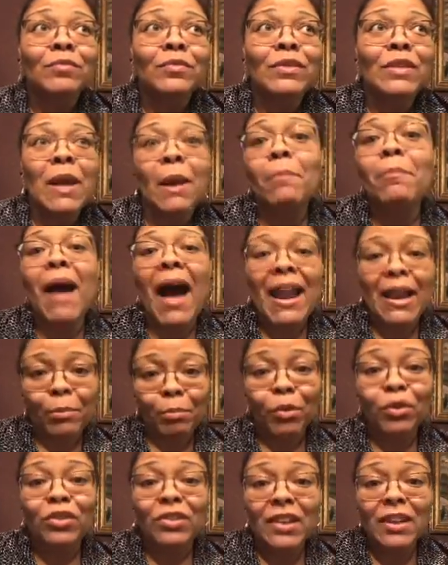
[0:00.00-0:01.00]
Their body
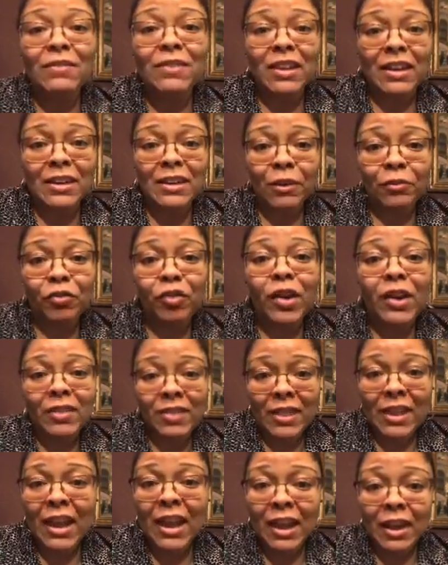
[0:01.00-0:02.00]
perceives it
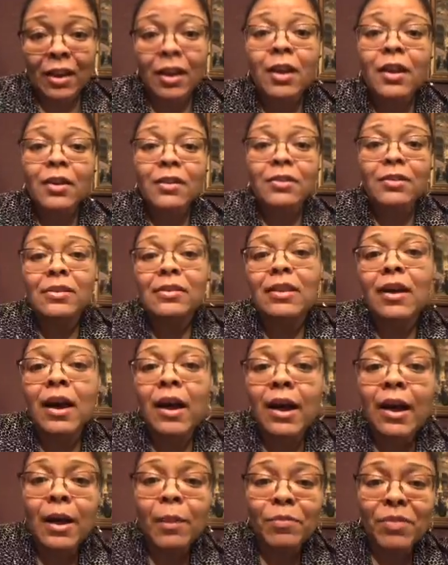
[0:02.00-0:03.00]
different than
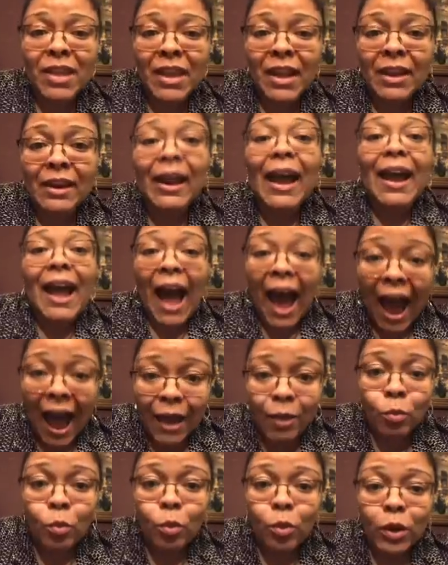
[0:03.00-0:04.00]
like
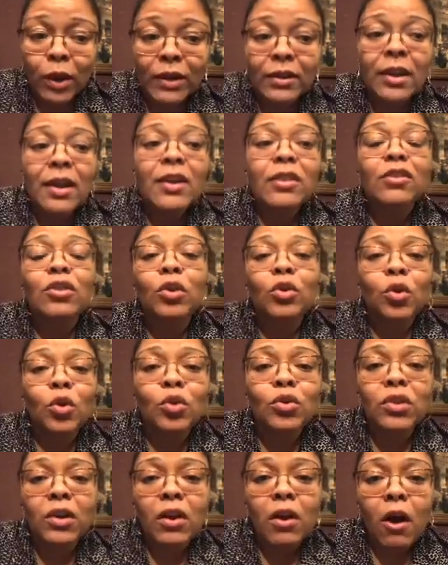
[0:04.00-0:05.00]
I would. So
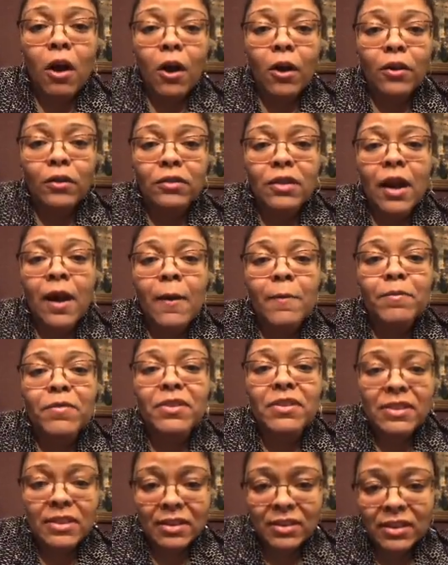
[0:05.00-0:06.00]
those are called
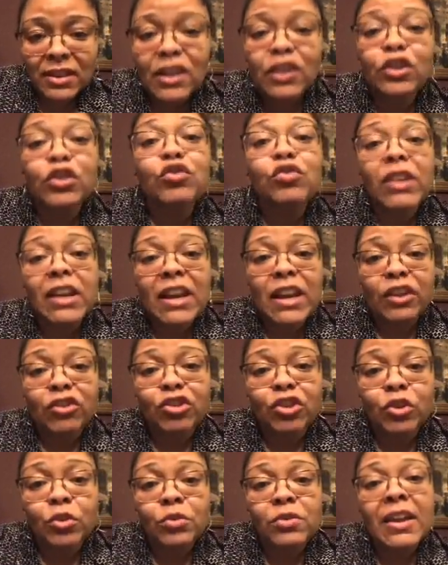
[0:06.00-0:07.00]
sensory
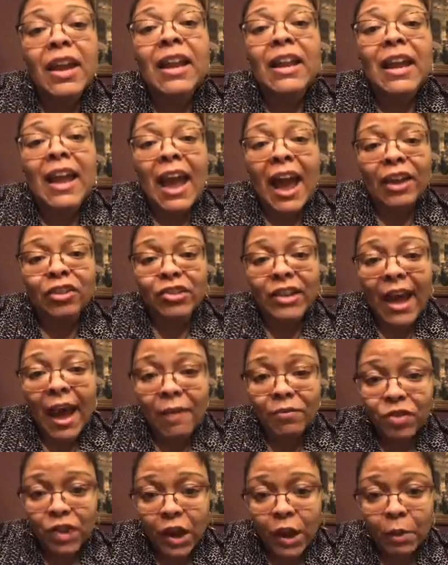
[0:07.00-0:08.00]
issues, and they actually
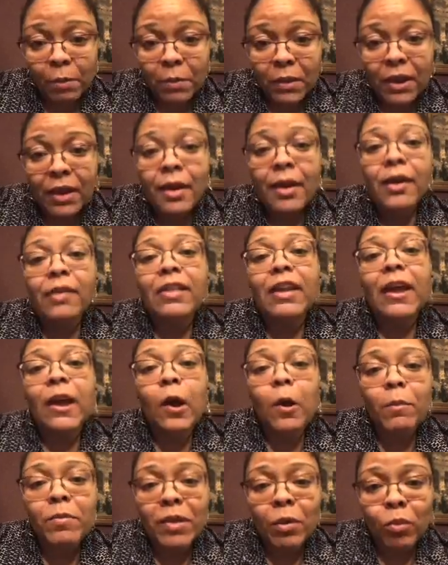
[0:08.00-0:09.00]
have therapy that
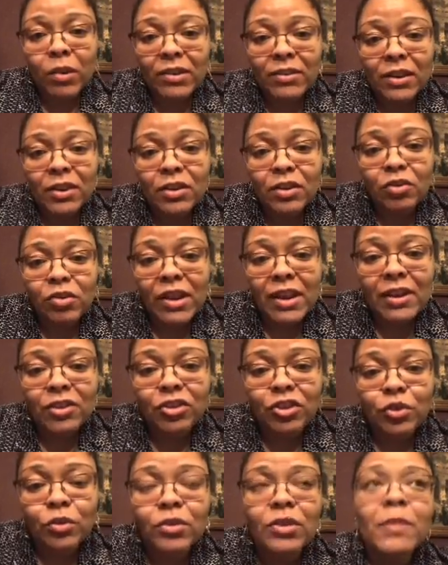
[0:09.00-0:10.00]
help them with sensory
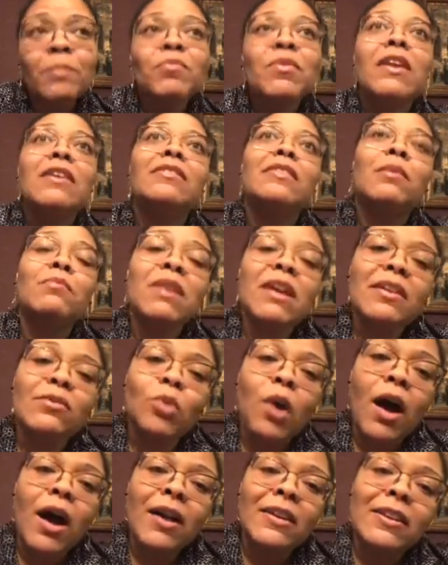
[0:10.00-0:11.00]
issues. Some kids
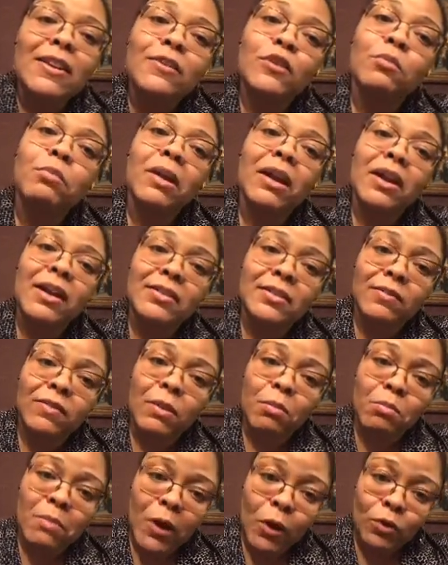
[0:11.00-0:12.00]
with autism, because of
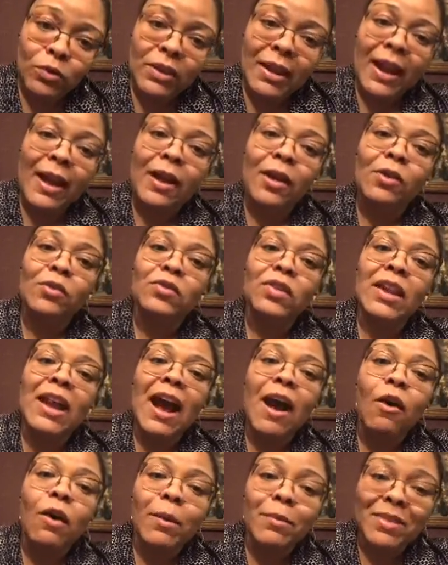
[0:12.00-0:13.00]
the meltdowns and
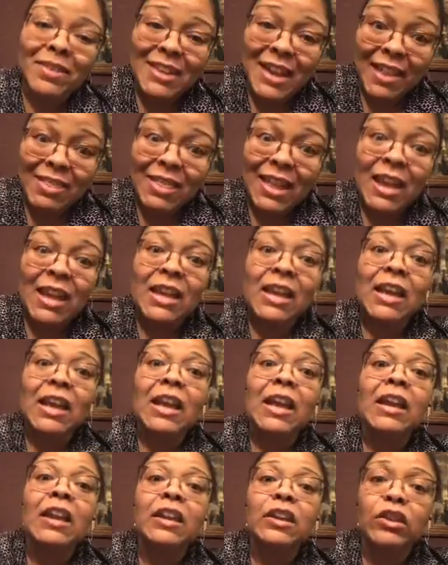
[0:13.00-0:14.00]
how upset they
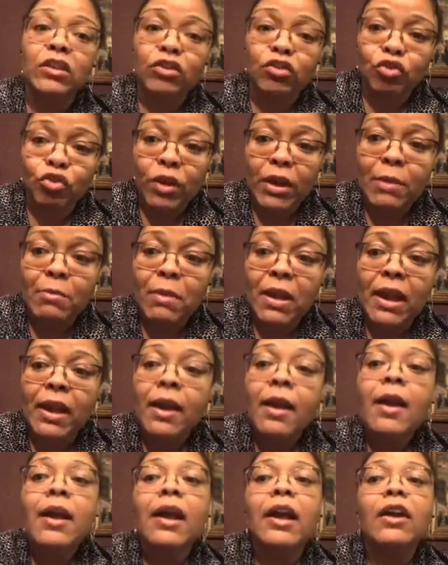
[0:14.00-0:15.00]
get and
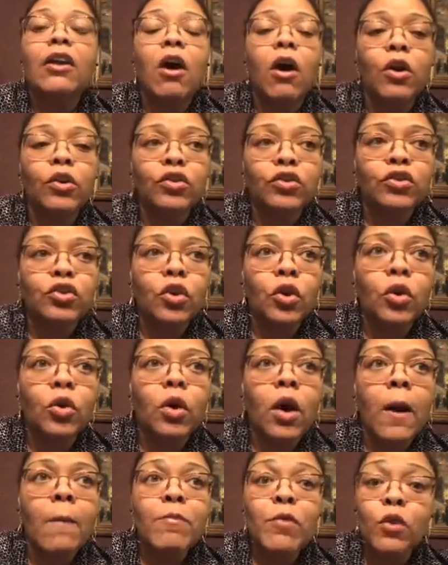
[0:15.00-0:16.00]
screaming, can
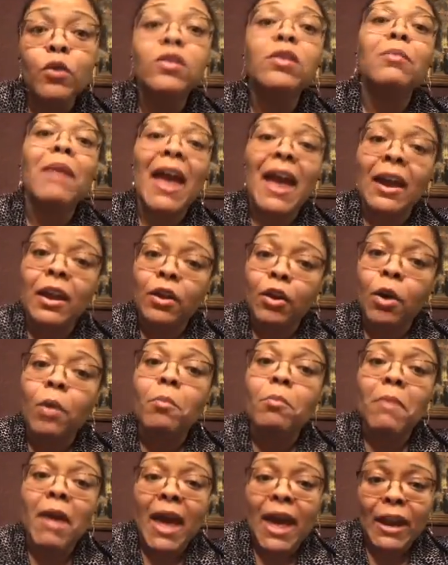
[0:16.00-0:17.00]
also use some anger
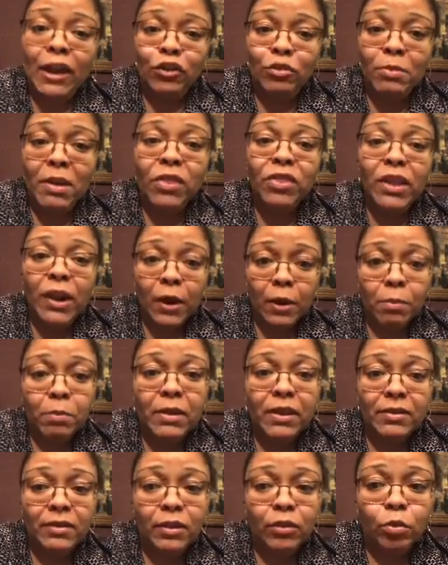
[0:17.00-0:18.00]
management
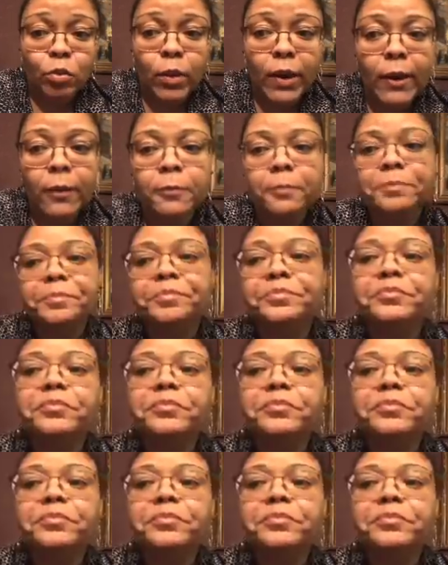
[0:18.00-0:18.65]
therapies as well.